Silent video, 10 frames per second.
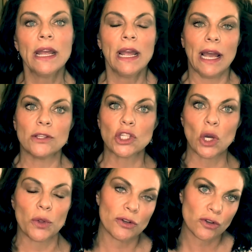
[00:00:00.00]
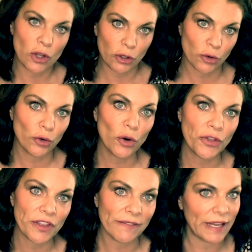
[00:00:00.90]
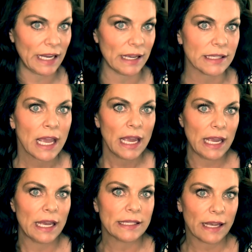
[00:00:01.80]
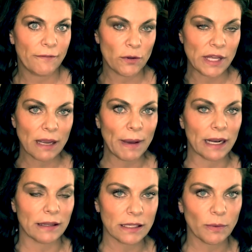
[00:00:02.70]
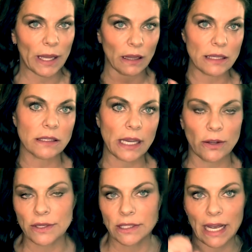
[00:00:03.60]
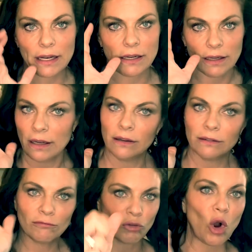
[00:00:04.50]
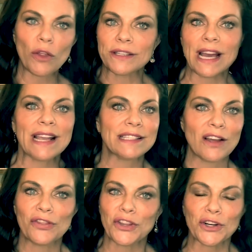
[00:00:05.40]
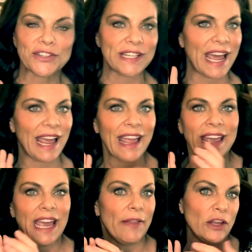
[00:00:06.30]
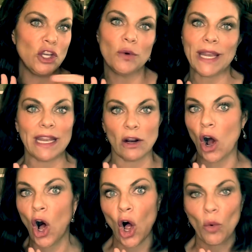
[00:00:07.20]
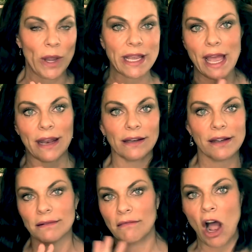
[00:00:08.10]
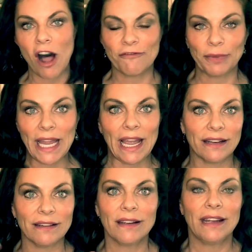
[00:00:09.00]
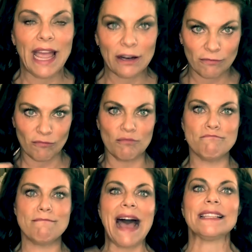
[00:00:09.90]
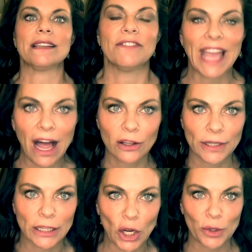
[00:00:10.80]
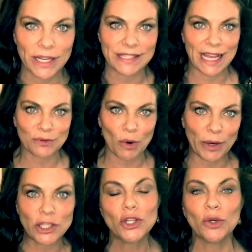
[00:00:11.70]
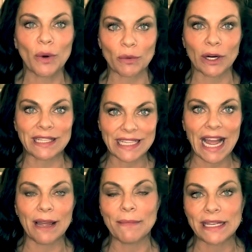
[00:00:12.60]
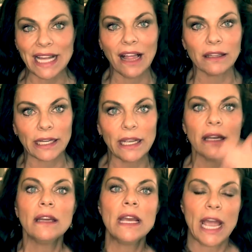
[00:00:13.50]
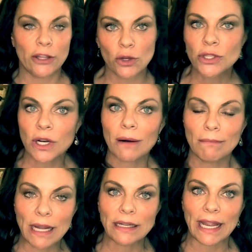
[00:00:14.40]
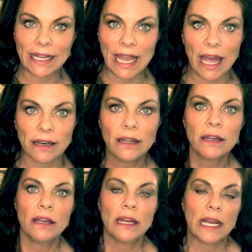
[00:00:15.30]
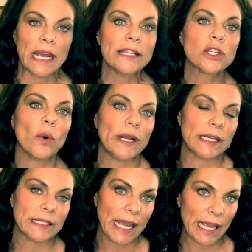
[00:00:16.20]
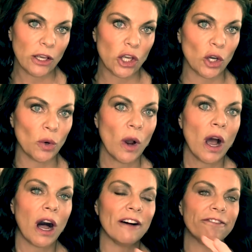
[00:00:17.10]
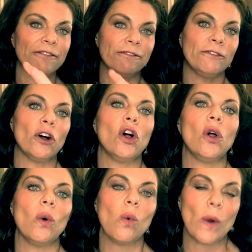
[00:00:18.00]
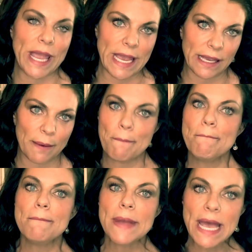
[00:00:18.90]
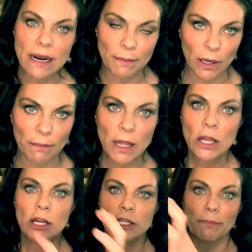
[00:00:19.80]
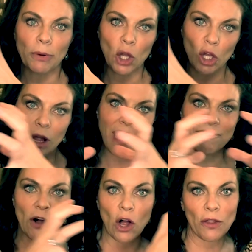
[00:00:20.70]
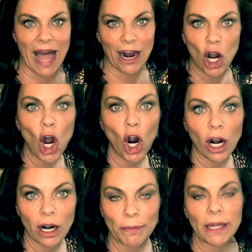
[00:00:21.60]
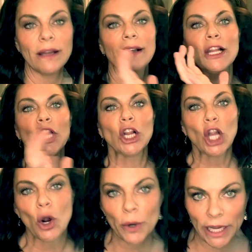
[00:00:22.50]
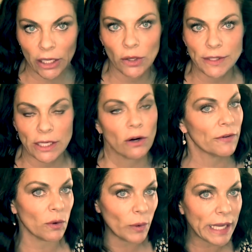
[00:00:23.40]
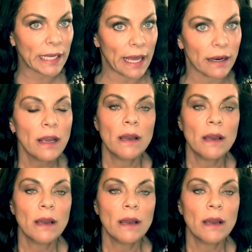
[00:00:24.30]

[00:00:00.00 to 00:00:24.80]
And so the truth of it is if you think about it this way, let's say you decided to roll the dice on Thursday and then you eat all weekend off plan and massive calorie load, because that's what we do when we're in diet mentality, and you start Monday again, it's going to take you a full week minimum to pull off all that carb loading you did over the weekend.